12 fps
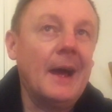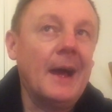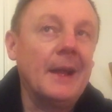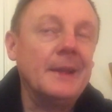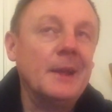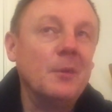
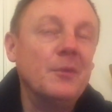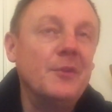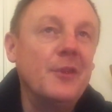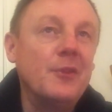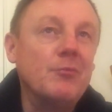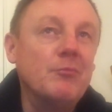And there
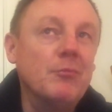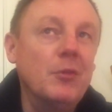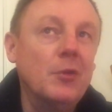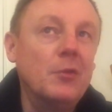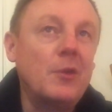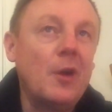was this
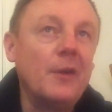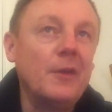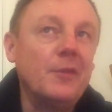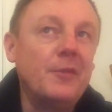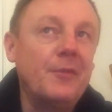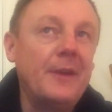real kind
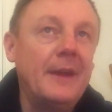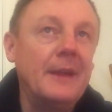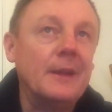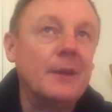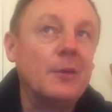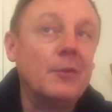of
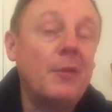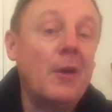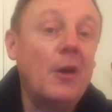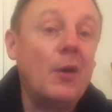feeling of